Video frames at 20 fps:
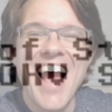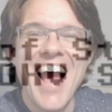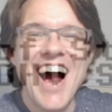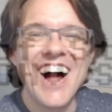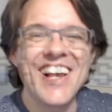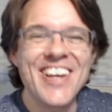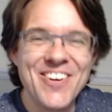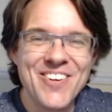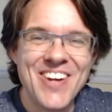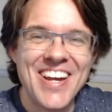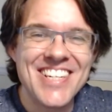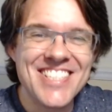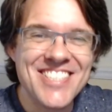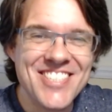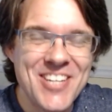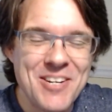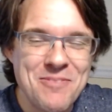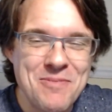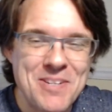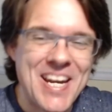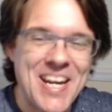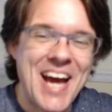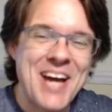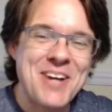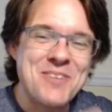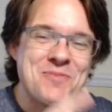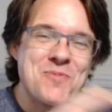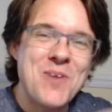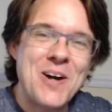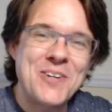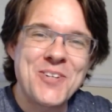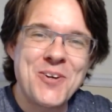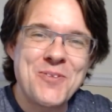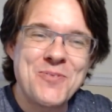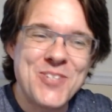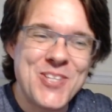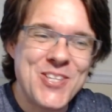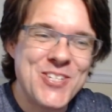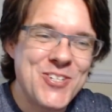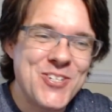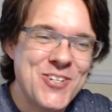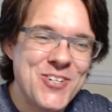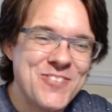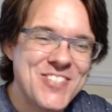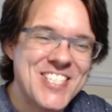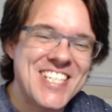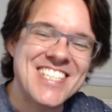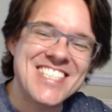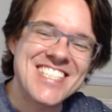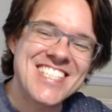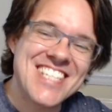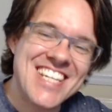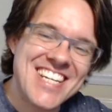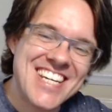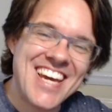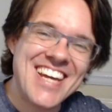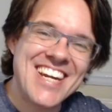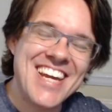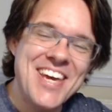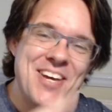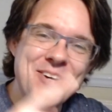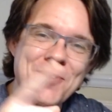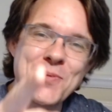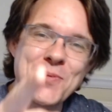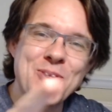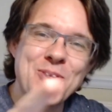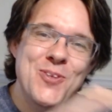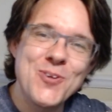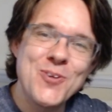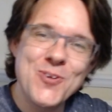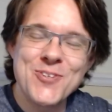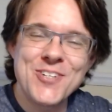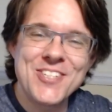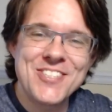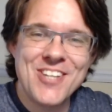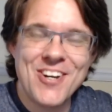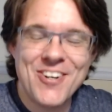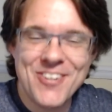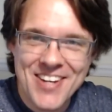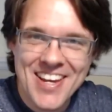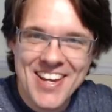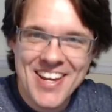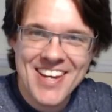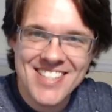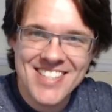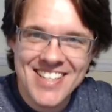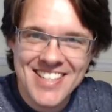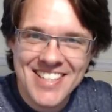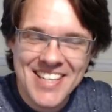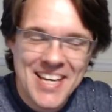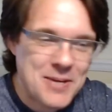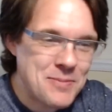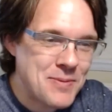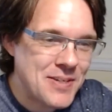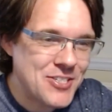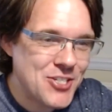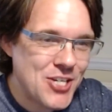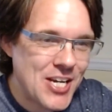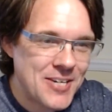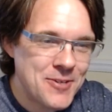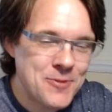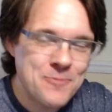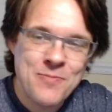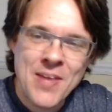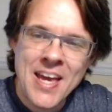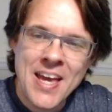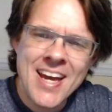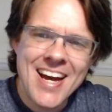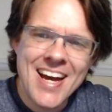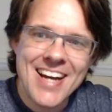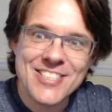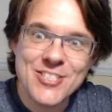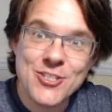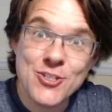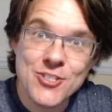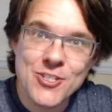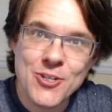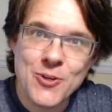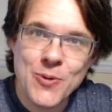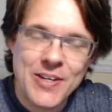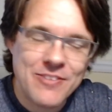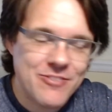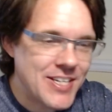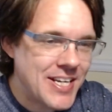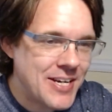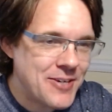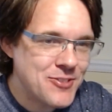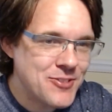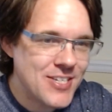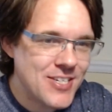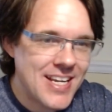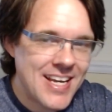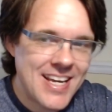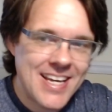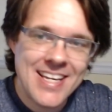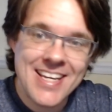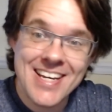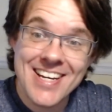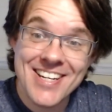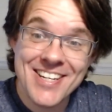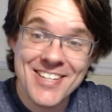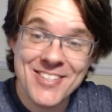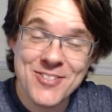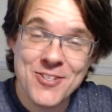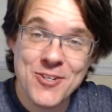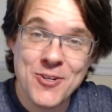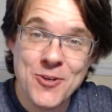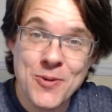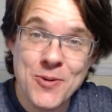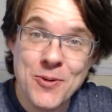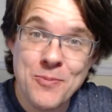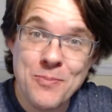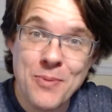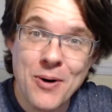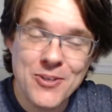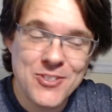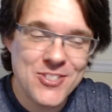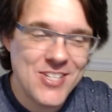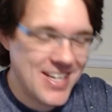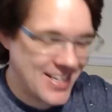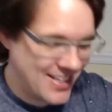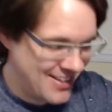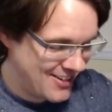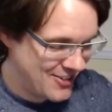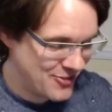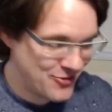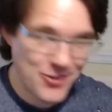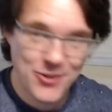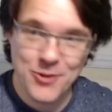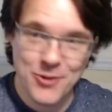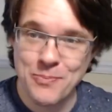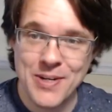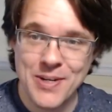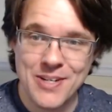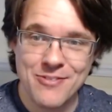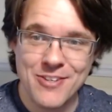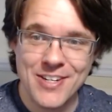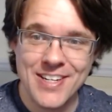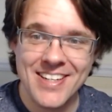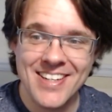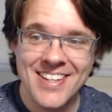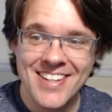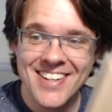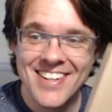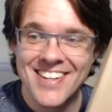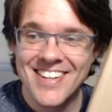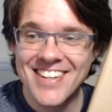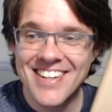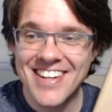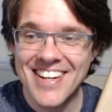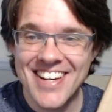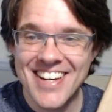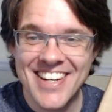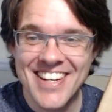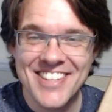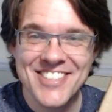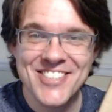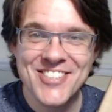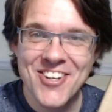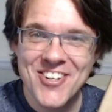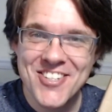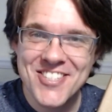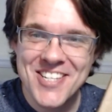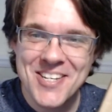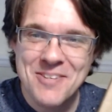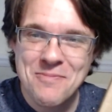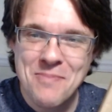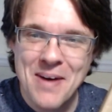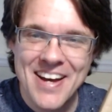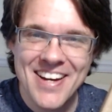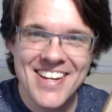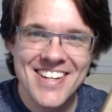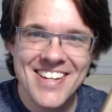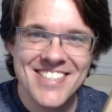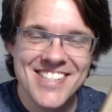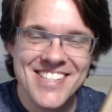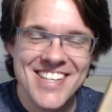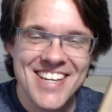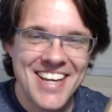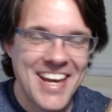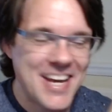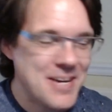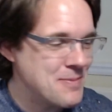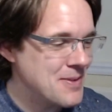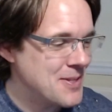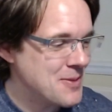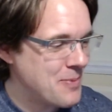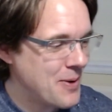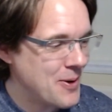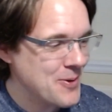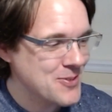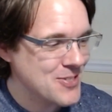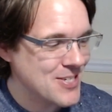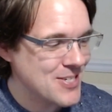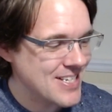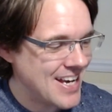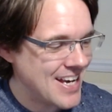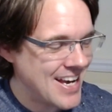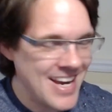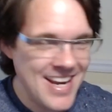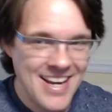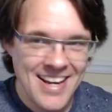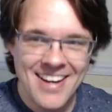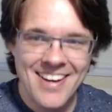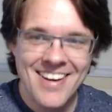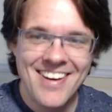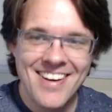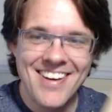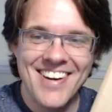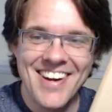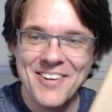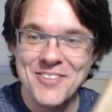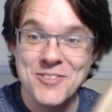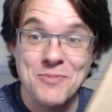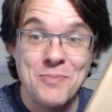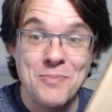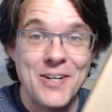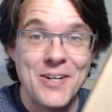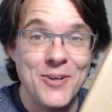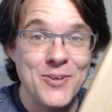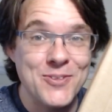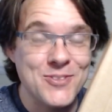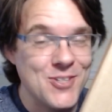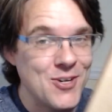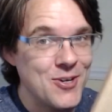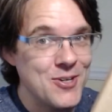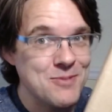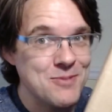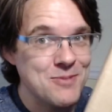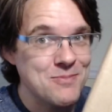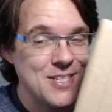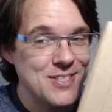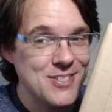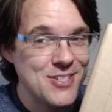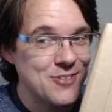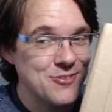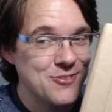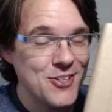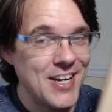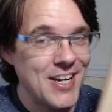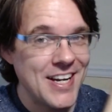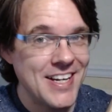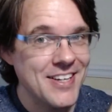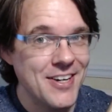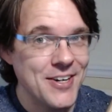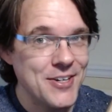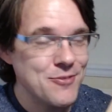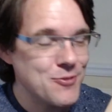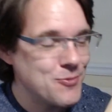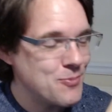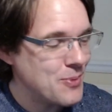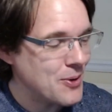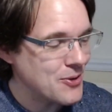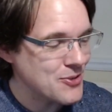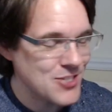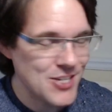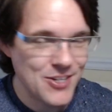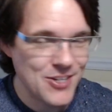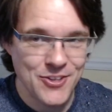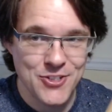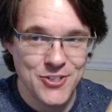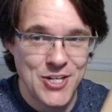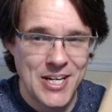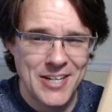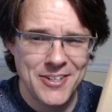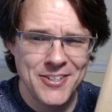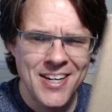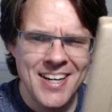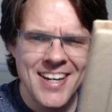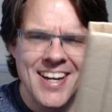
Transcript: Hello ladies and gentlemen, and welcome to the Joy of Sticks. Stickhead here with your Atari ST gaming channel. It's just a quick video today to do an unboxing. I've got a bit of an exciting package that came in the post today. Now, it's been a long time since I've done any kind of unboxing on the channel,